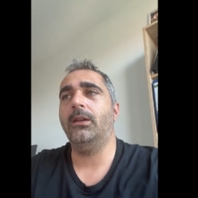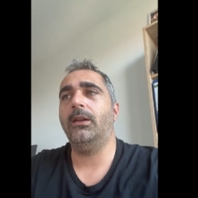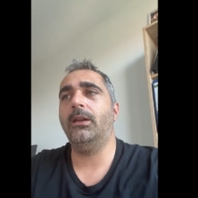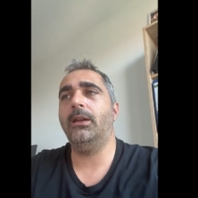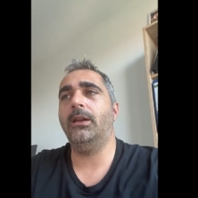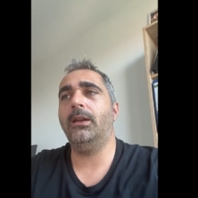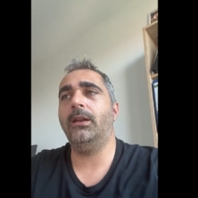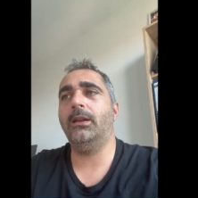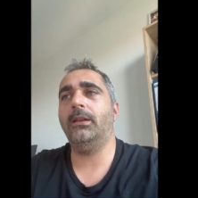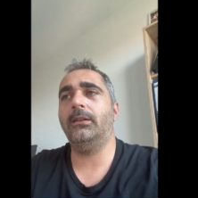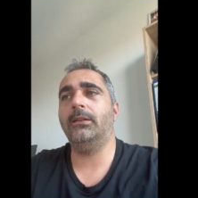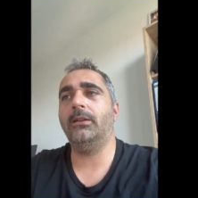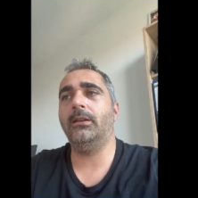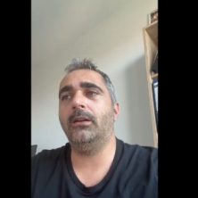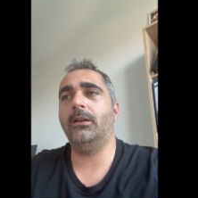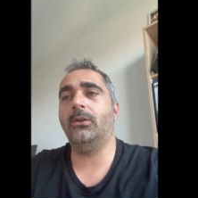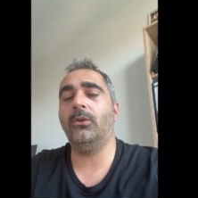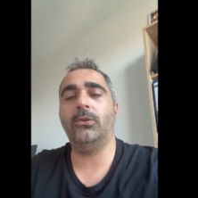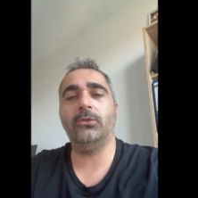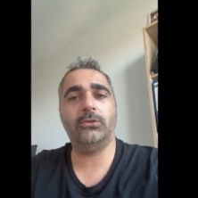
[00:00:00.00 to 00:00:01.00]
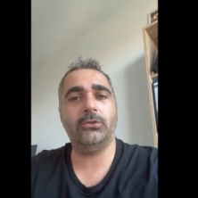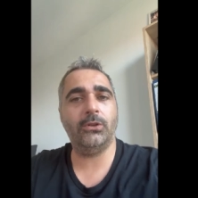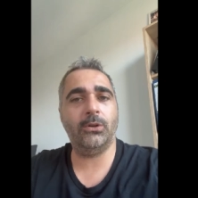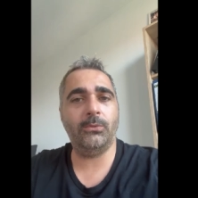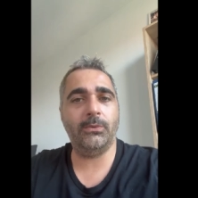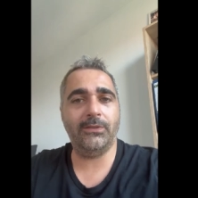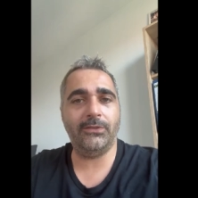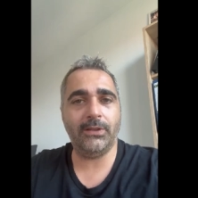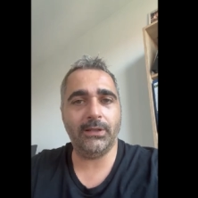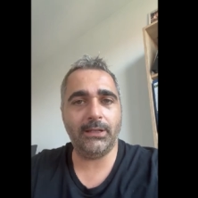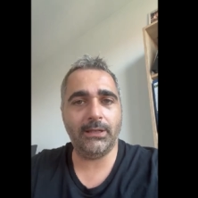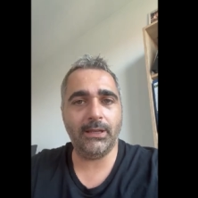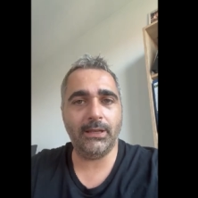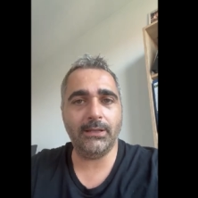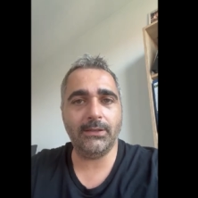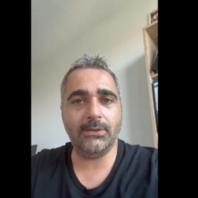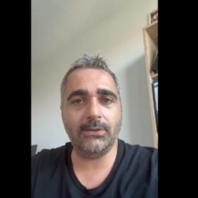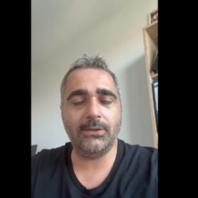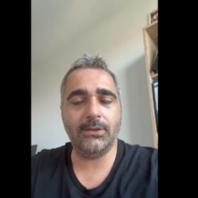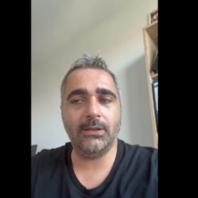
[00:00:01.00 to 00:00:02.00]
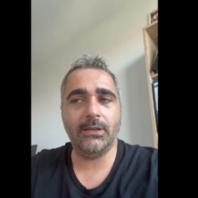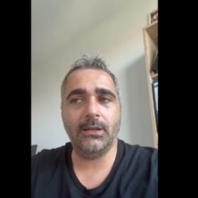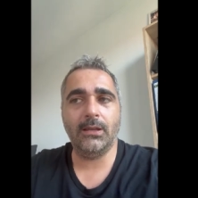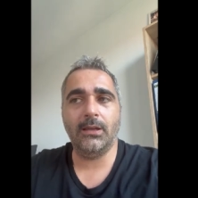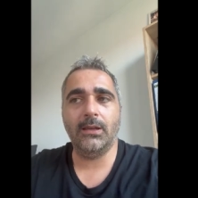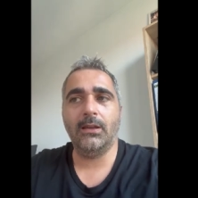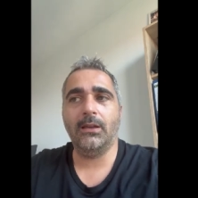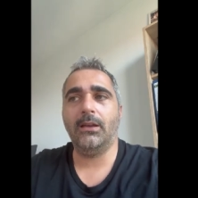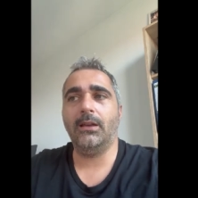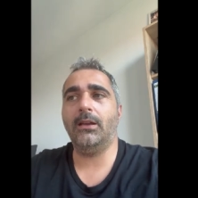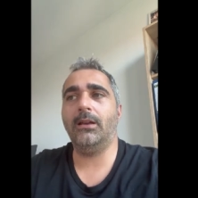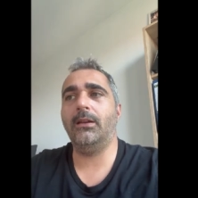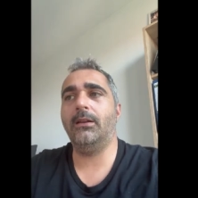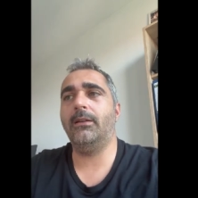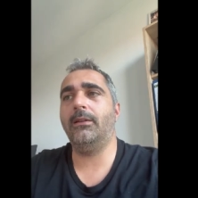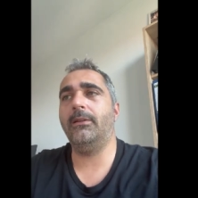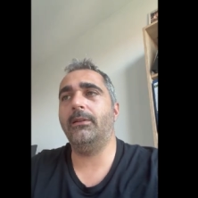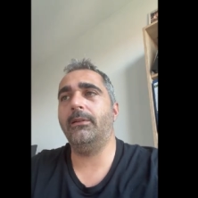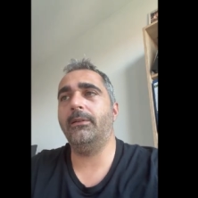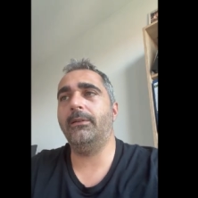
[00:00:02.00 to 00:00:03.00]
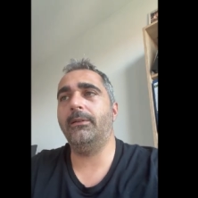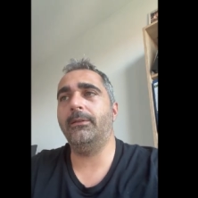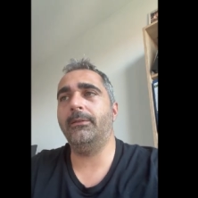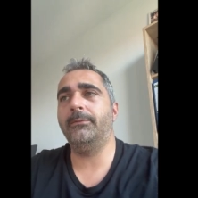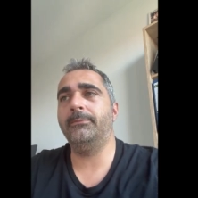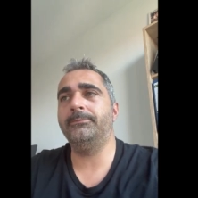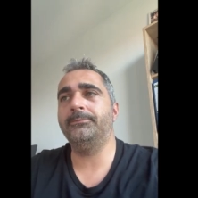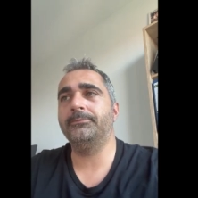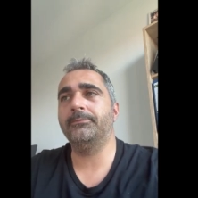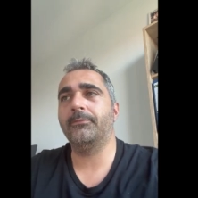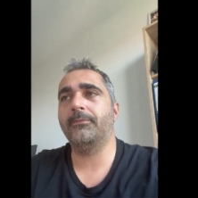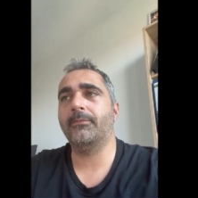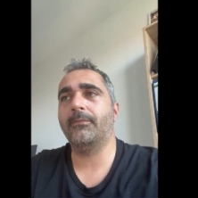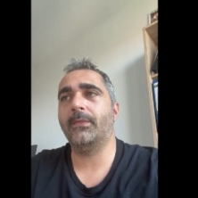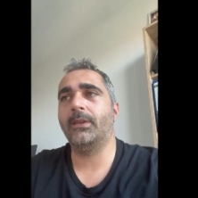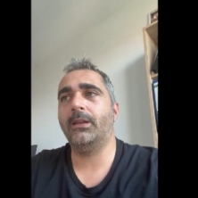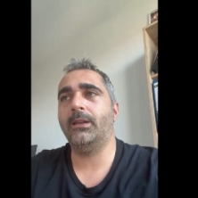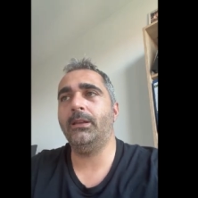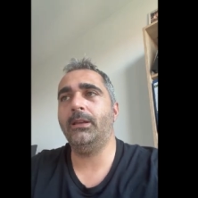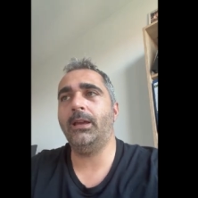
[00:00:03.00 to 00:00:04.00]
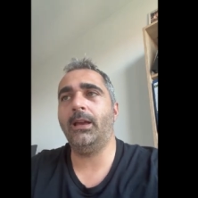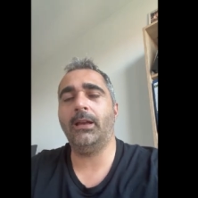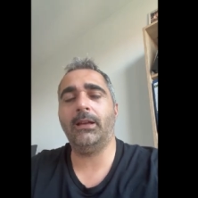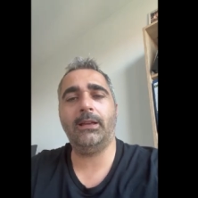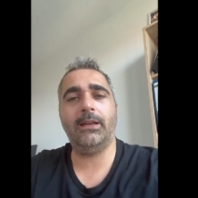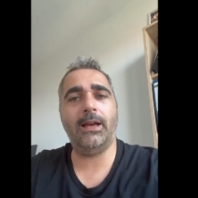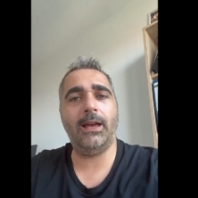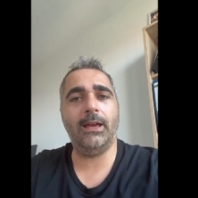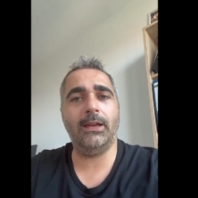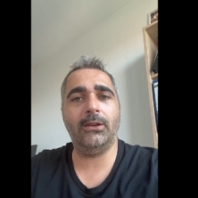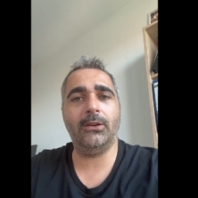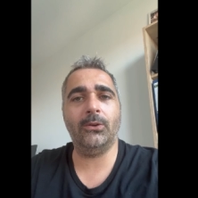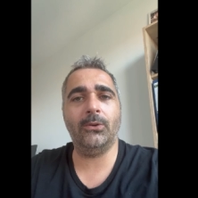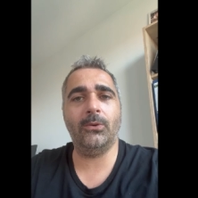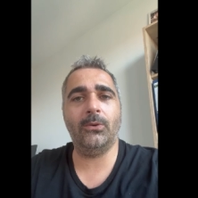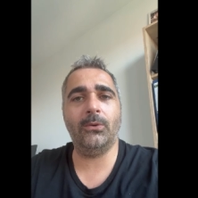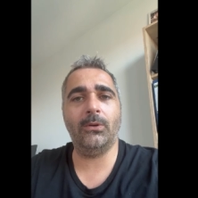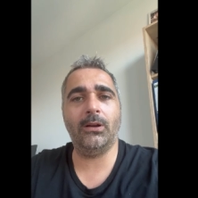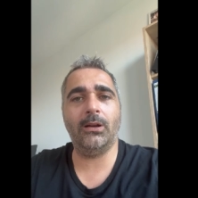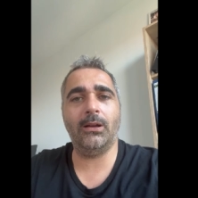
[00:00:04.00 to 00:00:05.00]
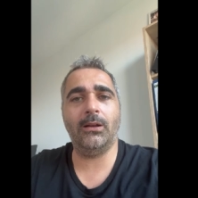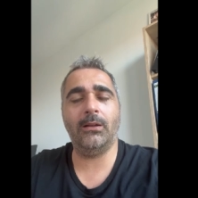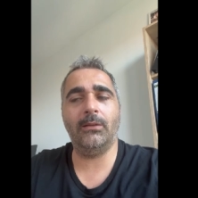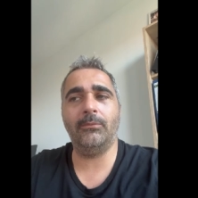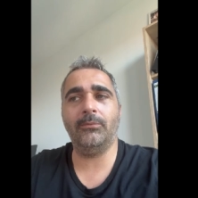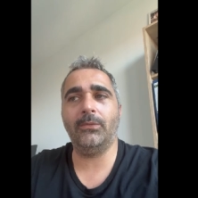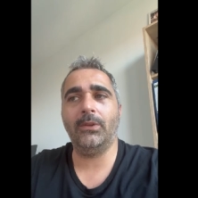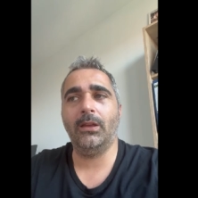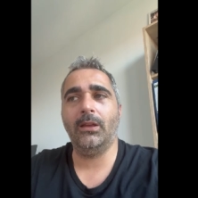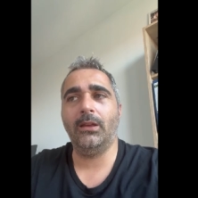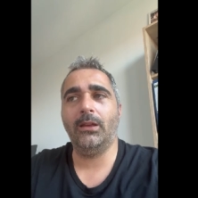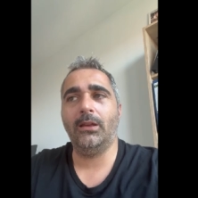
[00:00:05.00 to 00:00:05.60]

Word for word: and uh, also with the kids um, yeah Kyle um,